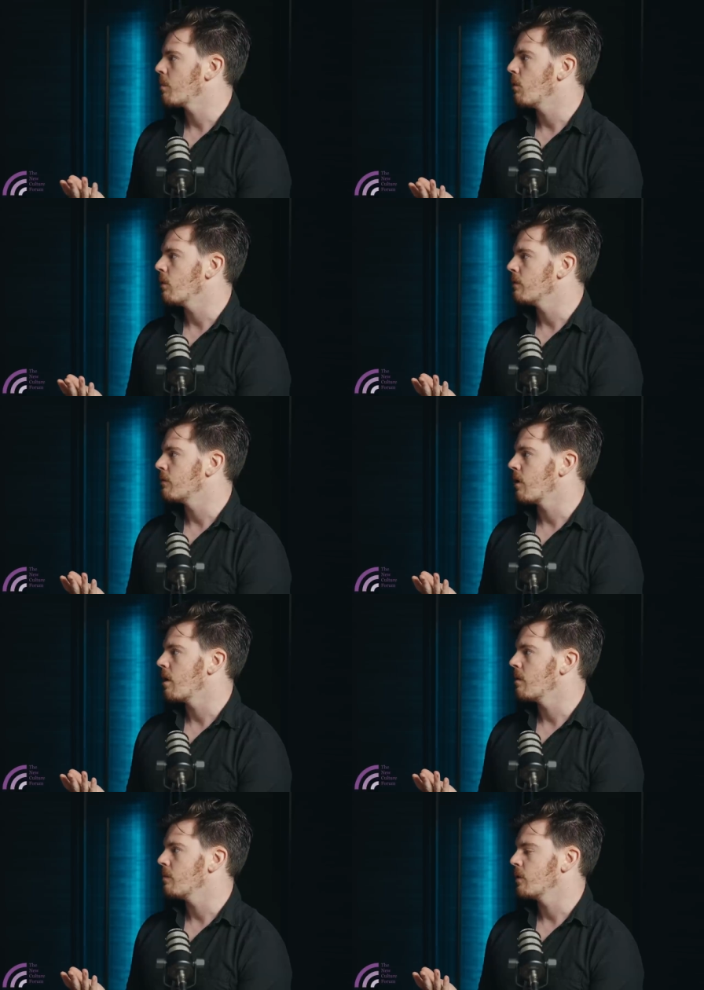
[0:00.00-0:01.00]
to pull it
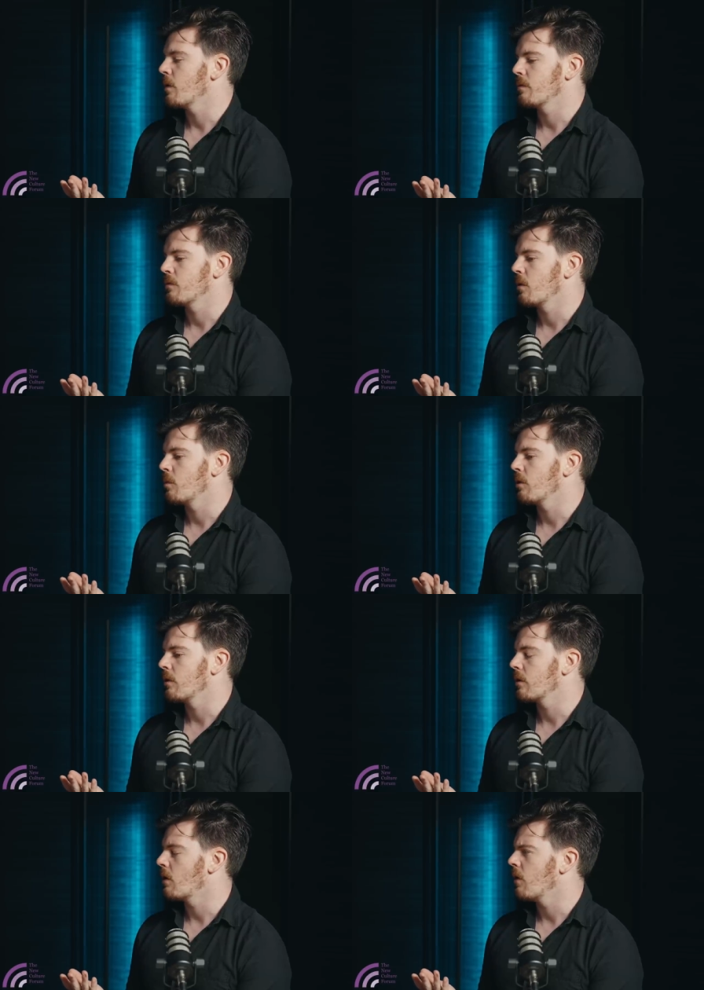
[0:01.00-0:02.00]
from, you know, the
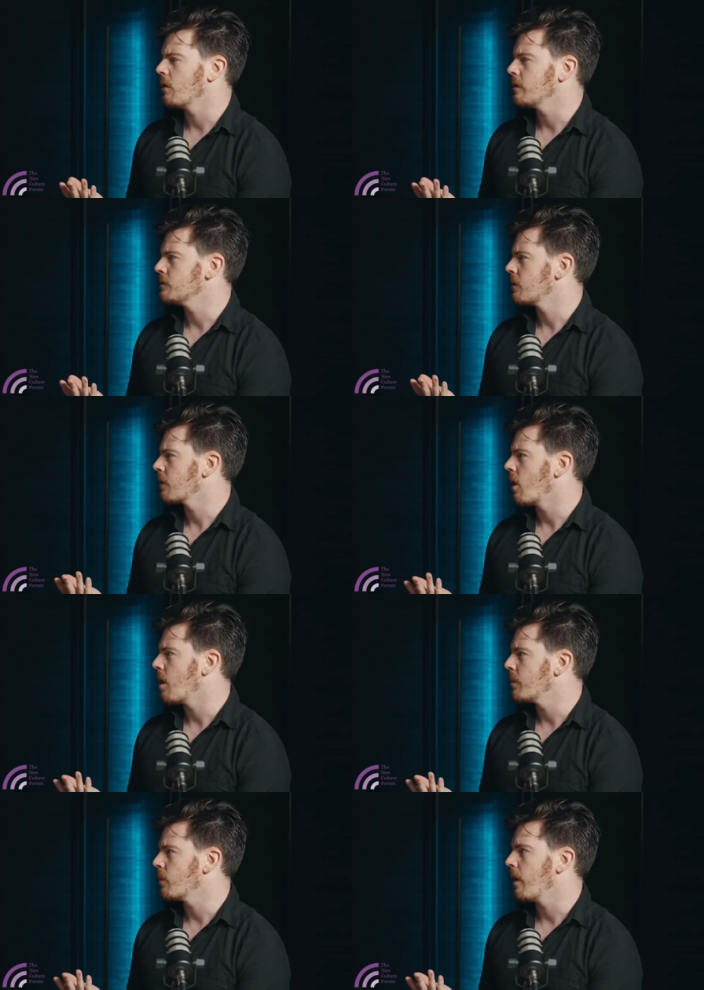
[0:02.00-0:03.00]
former colonies or the
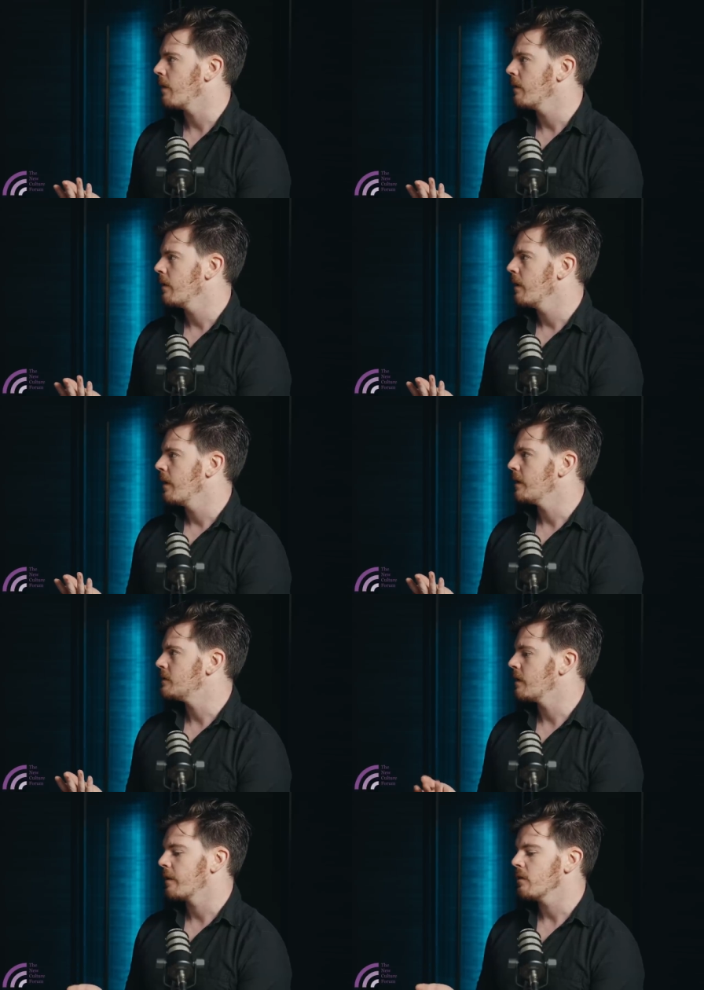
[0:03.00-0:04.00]
Commonwealth and
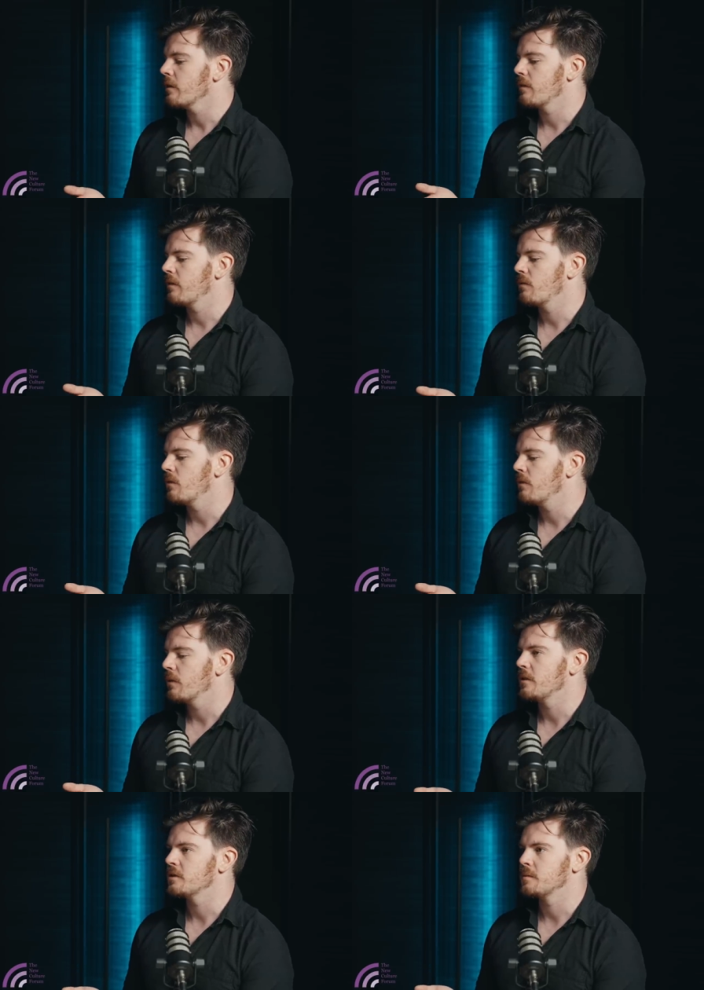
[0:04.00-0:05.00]
say like, look, if, if you
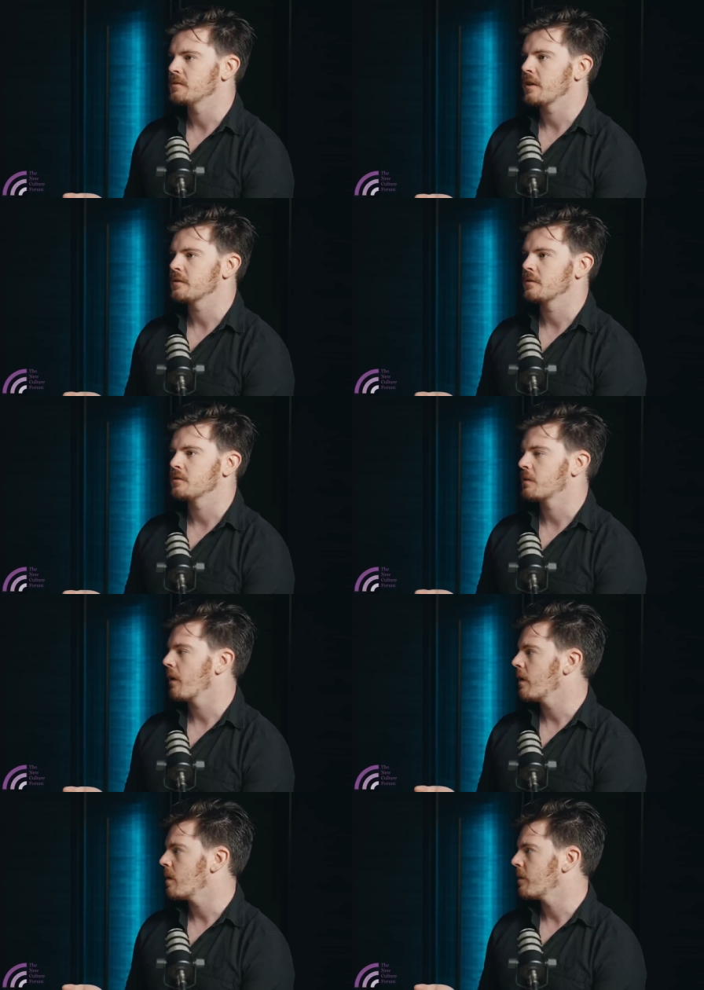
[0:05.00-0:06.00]
feel dispossessed in
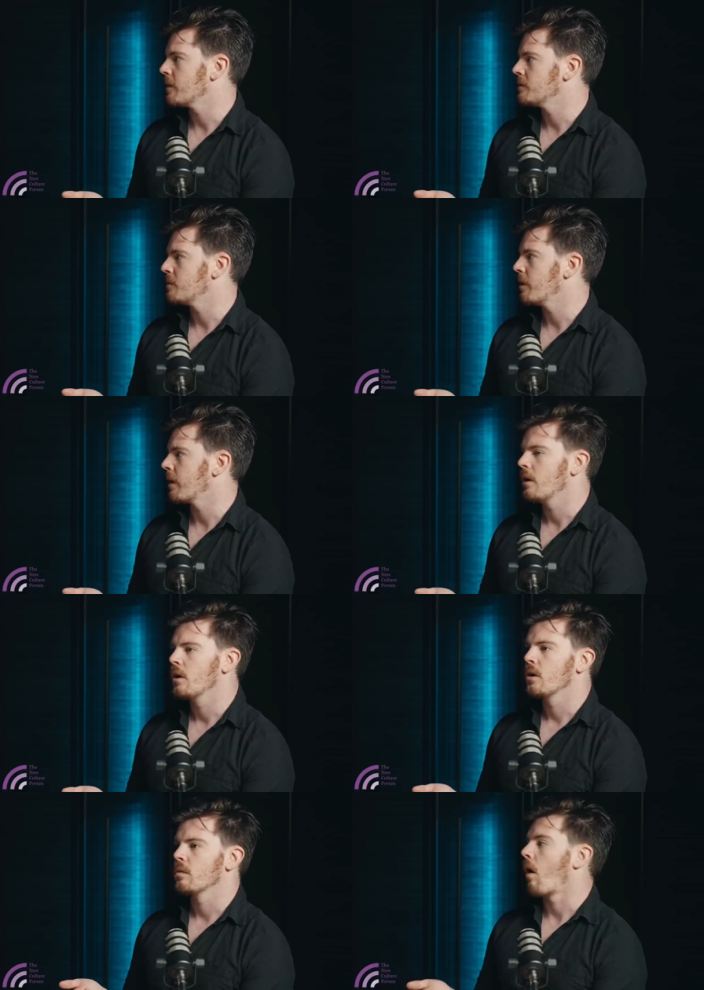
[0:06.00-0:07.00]
Australia because you're being
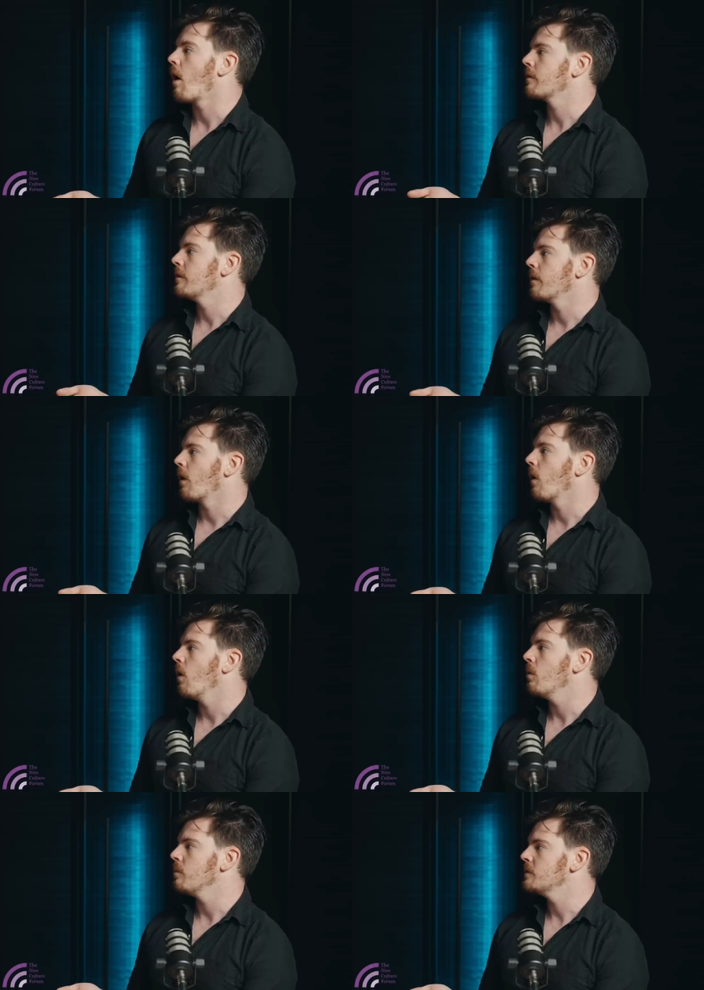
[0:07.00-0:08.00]
locked into your
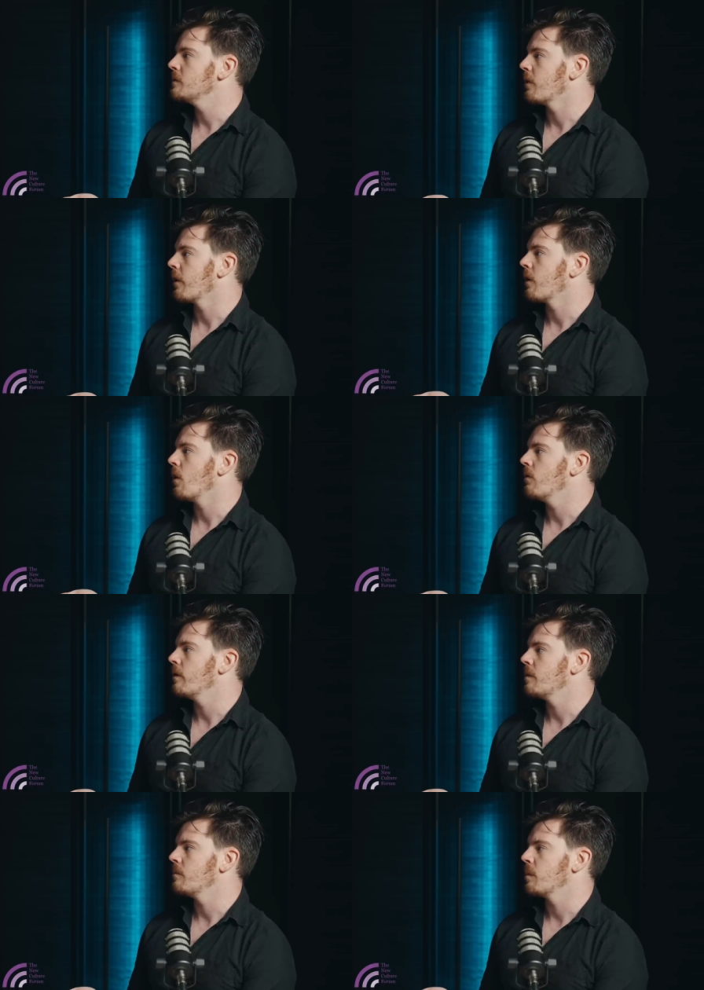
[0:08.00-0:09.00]
homes during
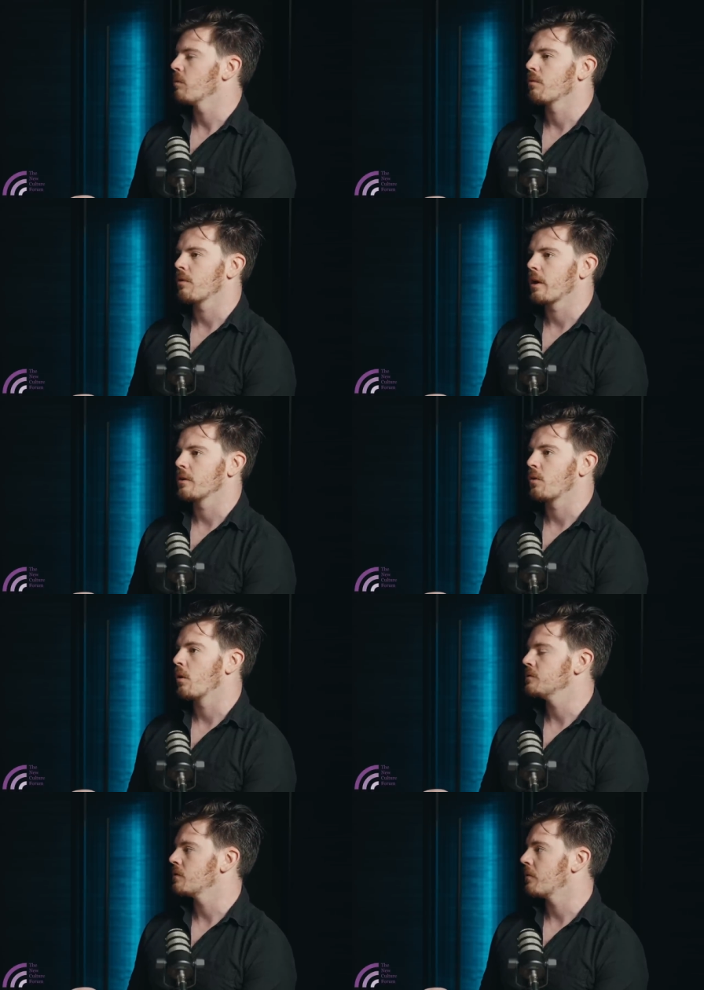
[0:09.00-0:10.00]
COVID and people are flying
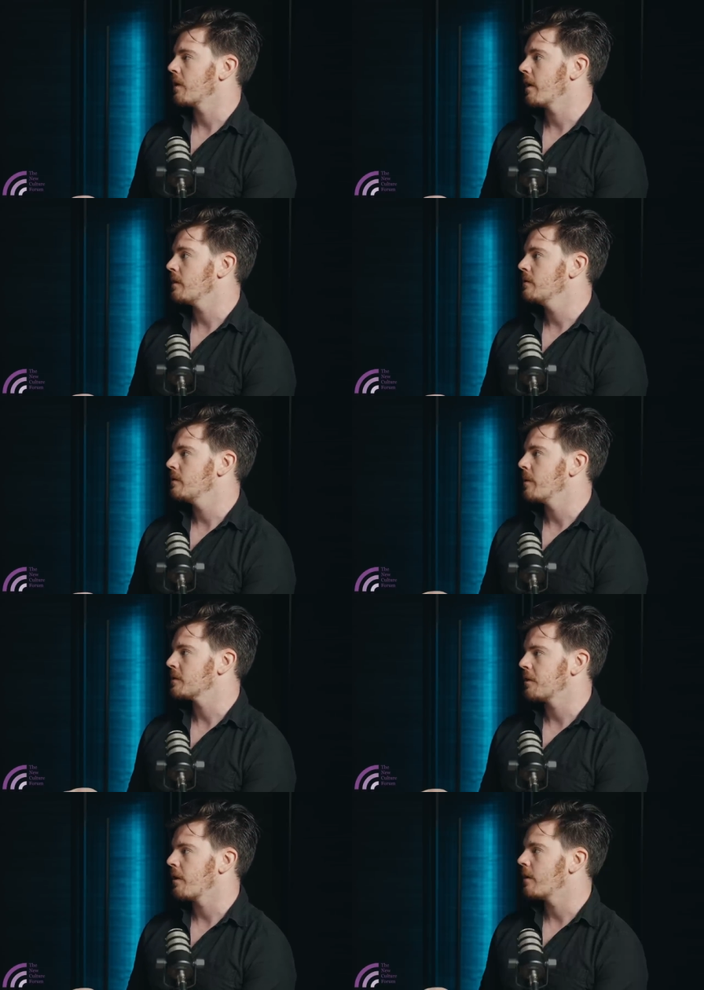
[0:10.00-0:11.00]
drones overhead to make
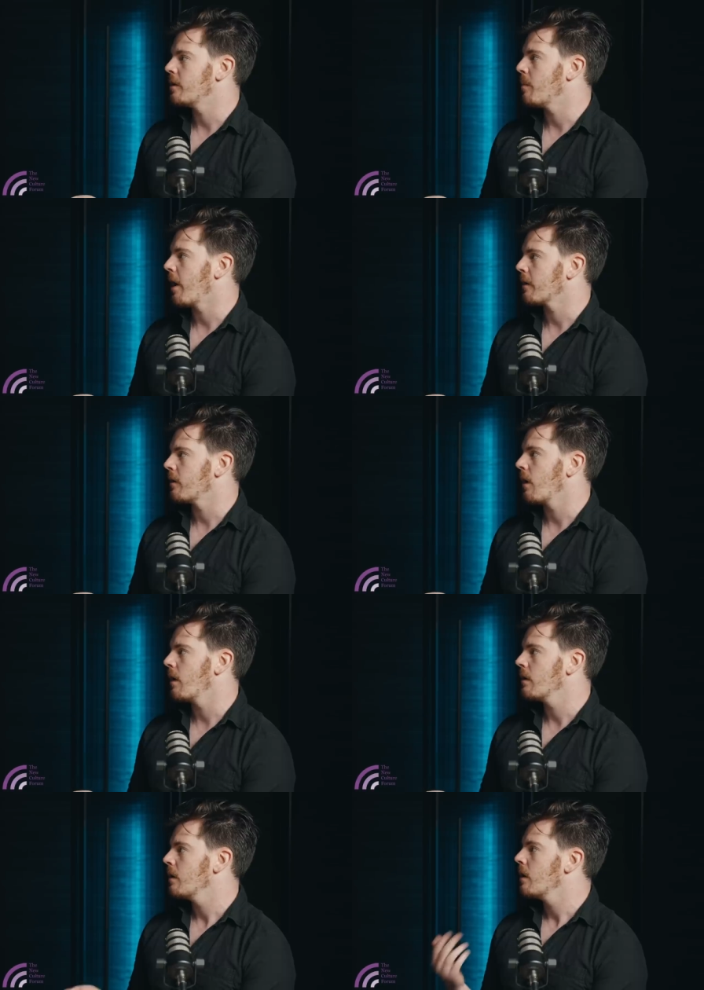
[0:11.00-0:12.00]
sure you're not in your backyard,